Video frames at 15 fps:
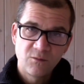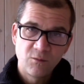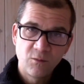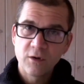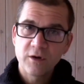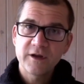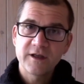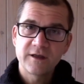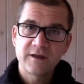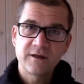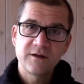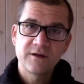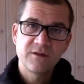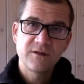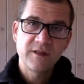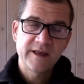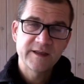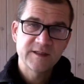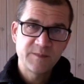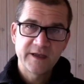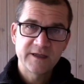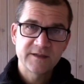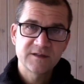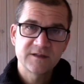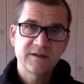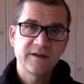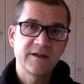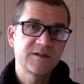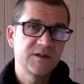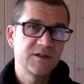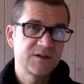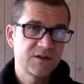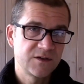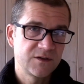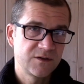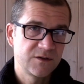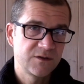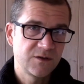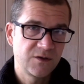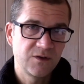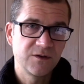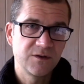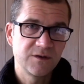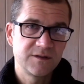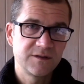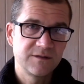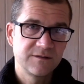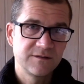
working as best as it could.